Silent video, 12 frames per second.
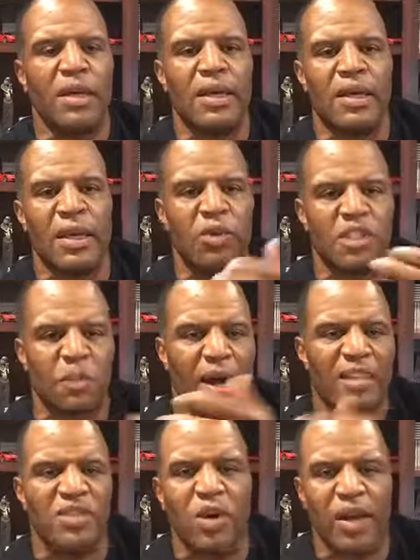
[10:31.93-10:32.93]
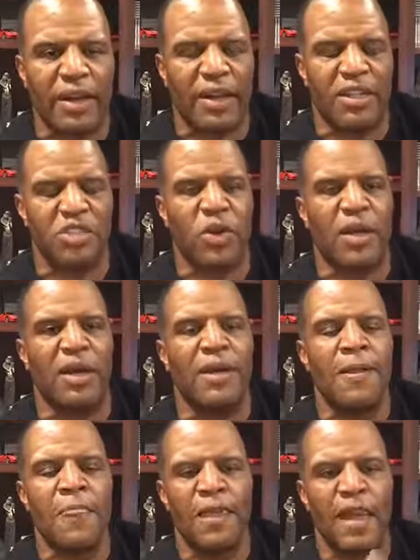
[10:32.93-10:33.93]
the response of Hurricane Katrina,
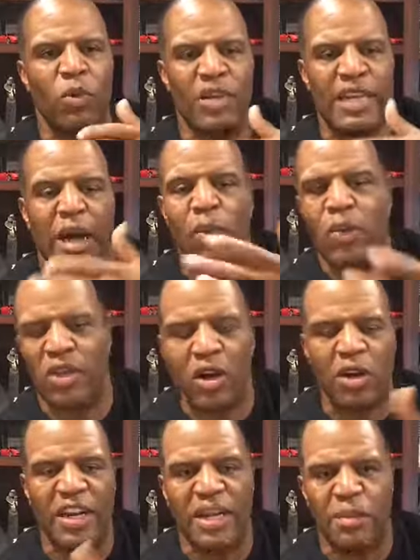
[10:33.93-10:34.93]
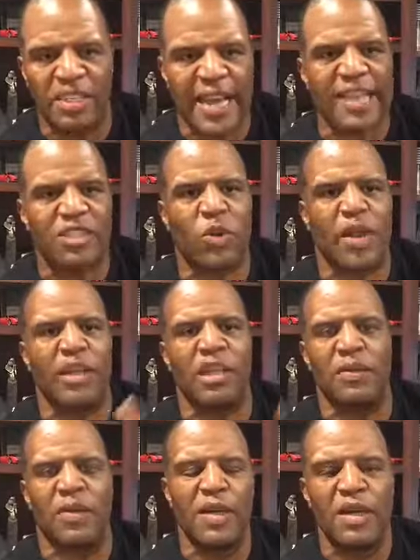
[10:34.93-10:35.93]
and we're helping with earned income tax credit,
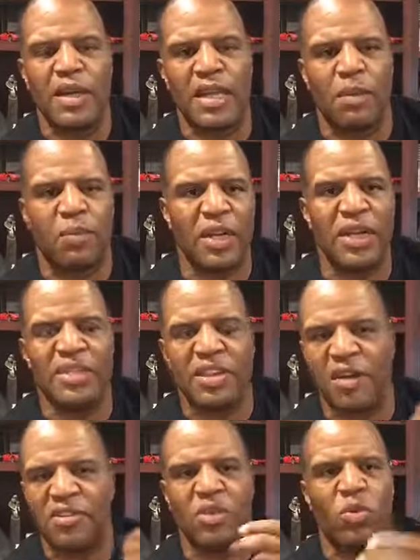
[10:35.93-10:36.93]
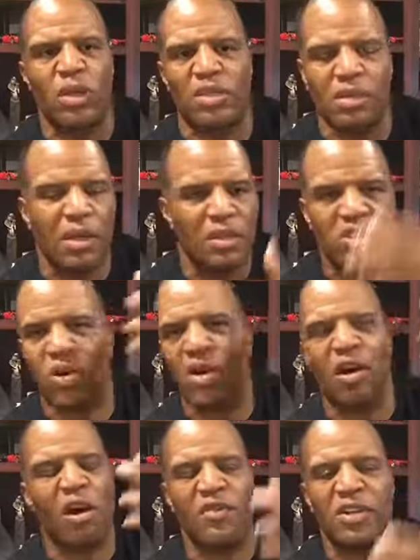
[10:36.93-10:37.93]
and the police officer was sort of
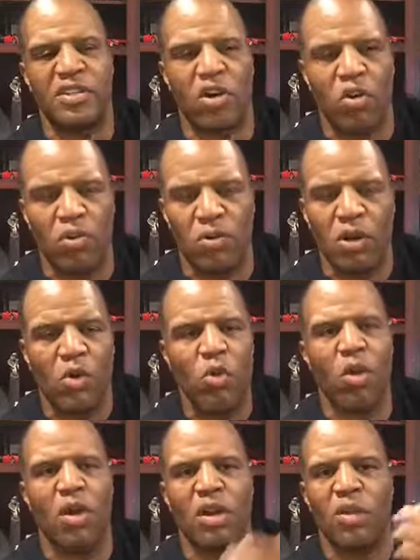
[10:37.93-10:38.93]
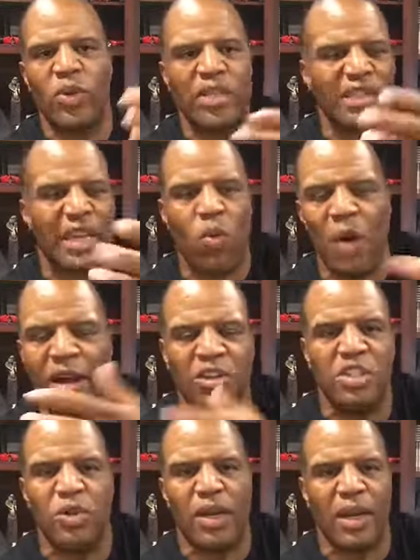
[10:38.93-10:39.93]
off in his own world, and we said, why aren't
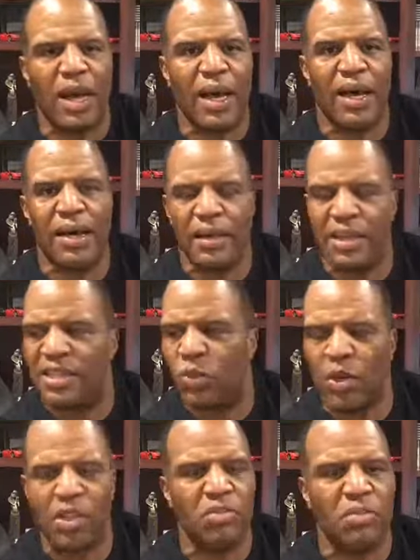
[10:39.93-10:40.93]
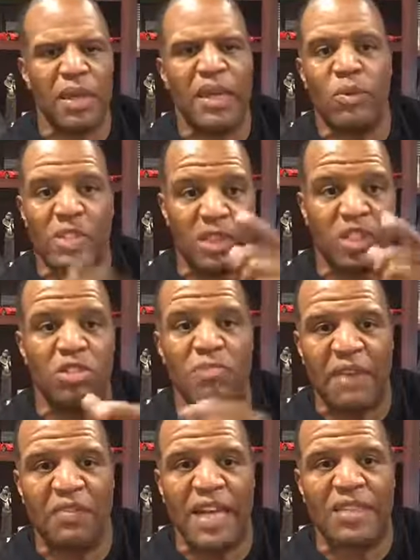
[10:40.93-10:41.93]
you in line? He said, what do you mean? We said, do you
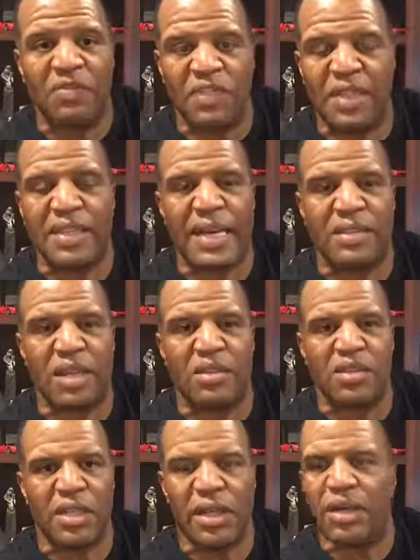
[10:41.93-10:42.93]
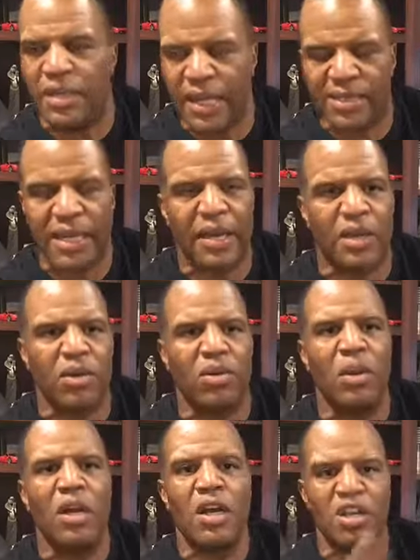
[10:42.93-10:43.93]
make less than $50,000 a year? Yes, I
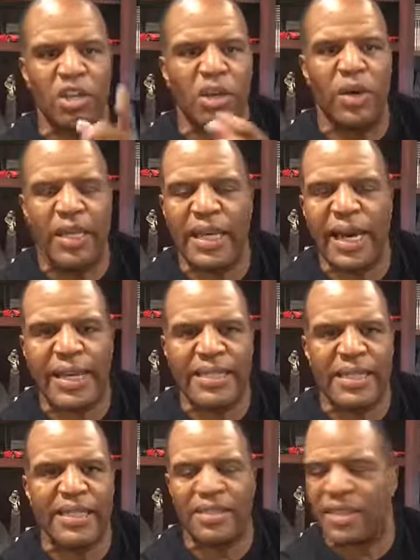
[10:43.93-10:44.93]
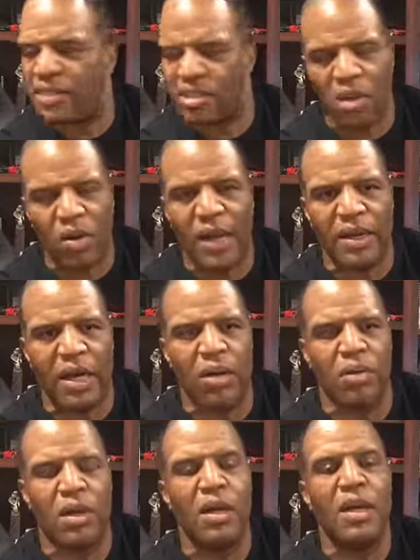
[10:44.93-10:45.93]
do. Do you know what EITC is? No, I
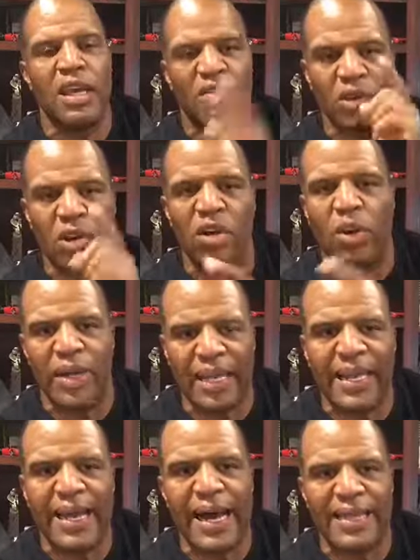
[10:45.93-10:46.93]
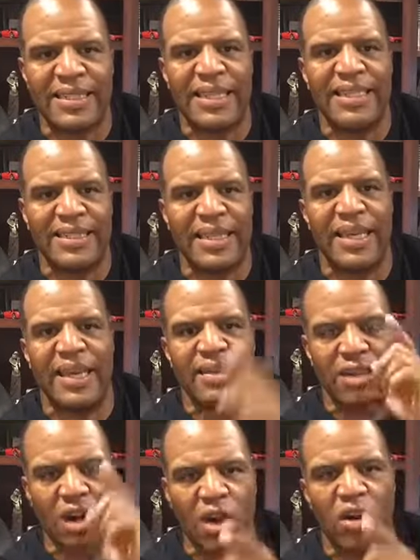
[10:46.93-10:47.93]
don't. If you don't know what EITC is,
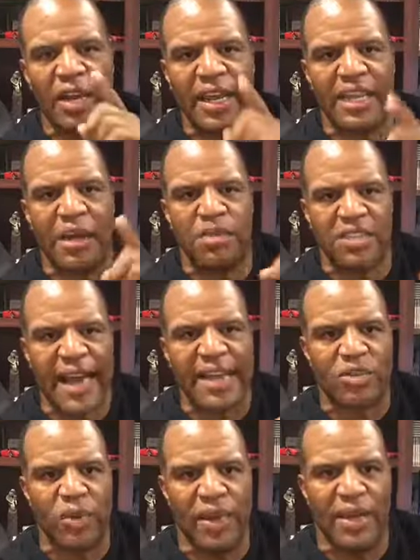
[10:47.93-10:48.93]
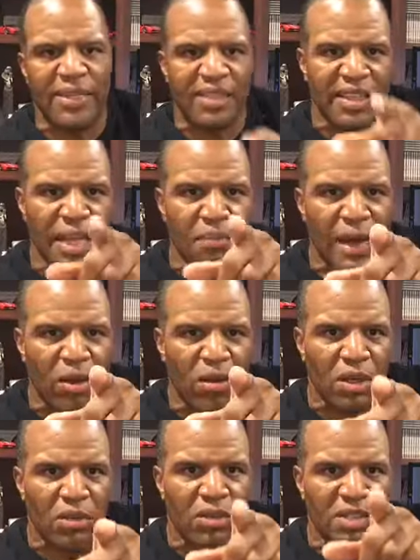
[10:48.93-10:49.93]
earned income tax credit, I see that Michael
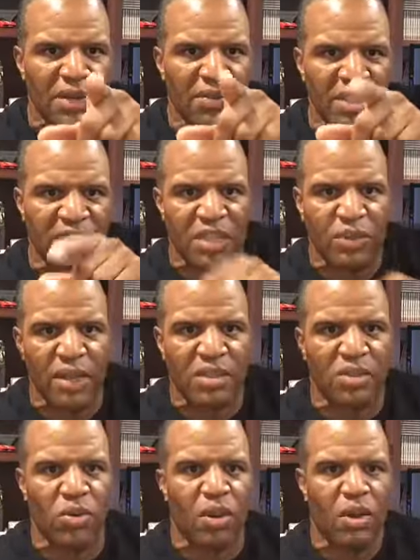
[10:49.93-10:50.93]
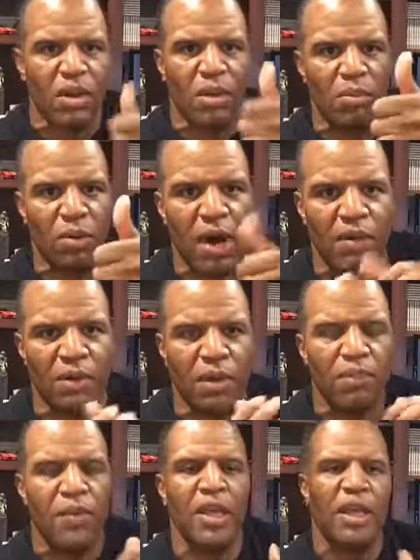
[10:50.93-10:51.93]
Luke, 760 credit score,
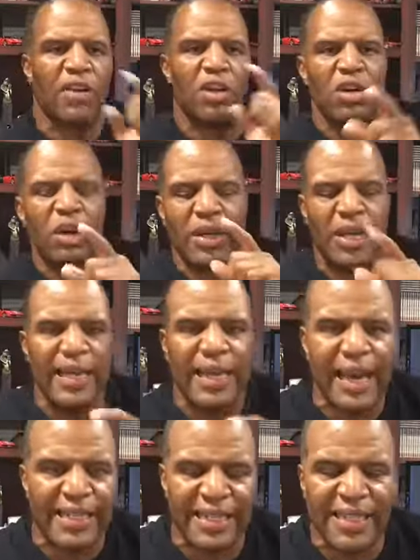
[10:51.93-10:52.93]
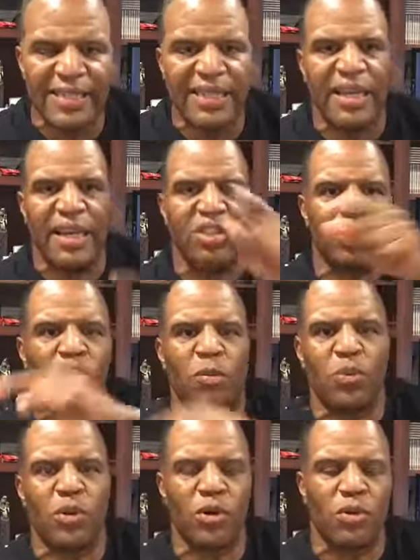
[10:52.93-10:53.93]
bravo. If you don't know what EITC is, you're
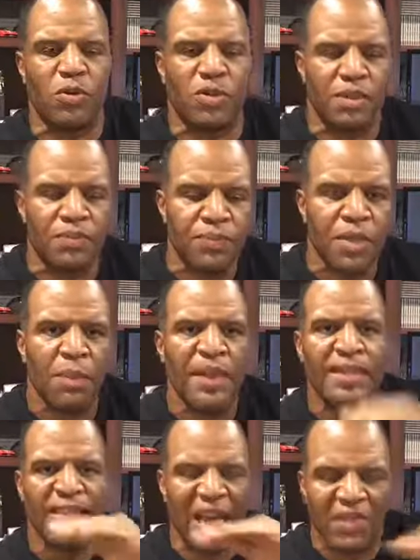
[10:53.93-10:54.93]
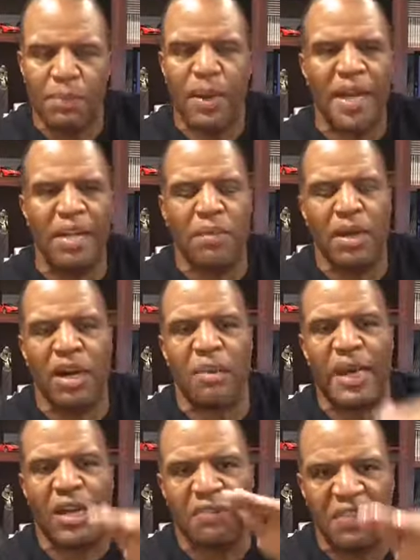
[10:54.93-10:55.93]
approved. Because everybody in America
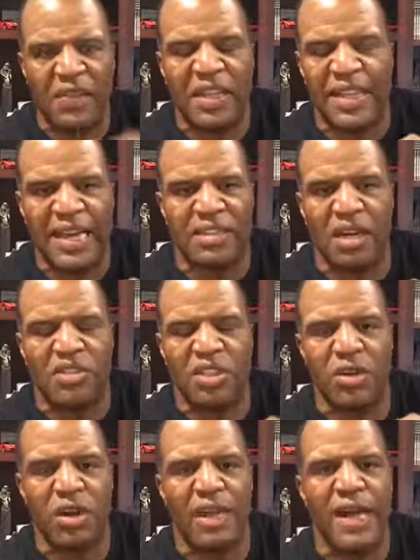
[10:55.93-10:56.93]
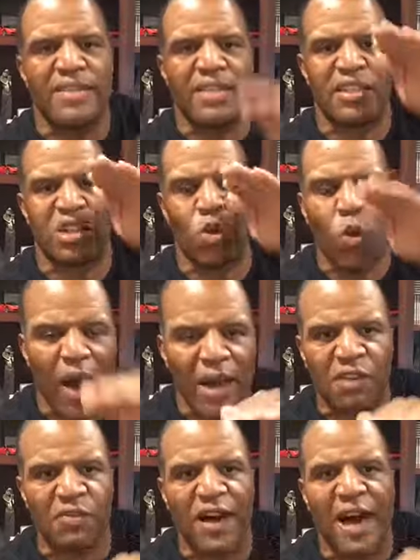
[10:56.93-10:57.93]
making $50,000 a year or less is
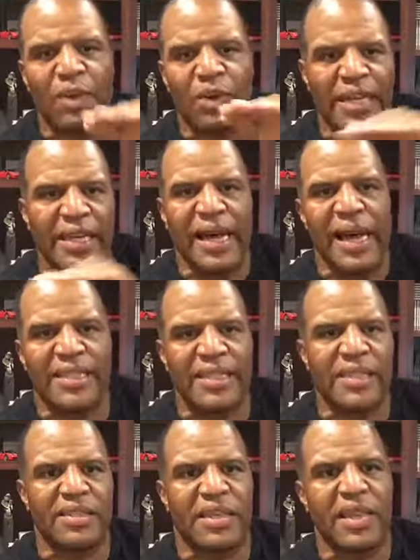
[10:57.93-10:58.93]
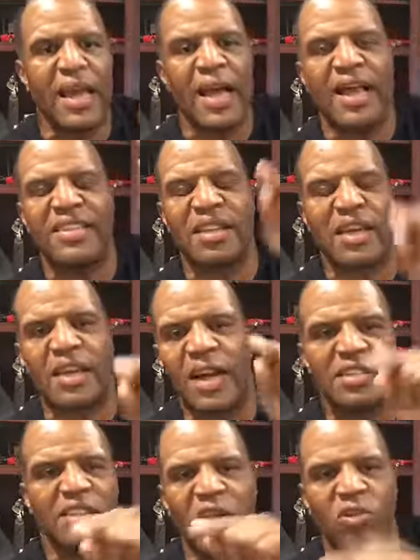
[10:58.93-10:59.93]
qualified with EITC. There's a
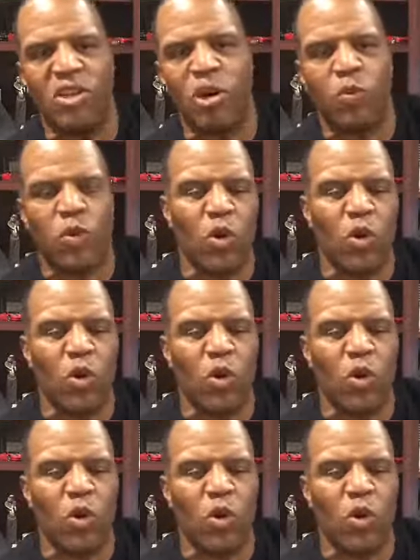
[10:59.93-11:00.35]
cousin on your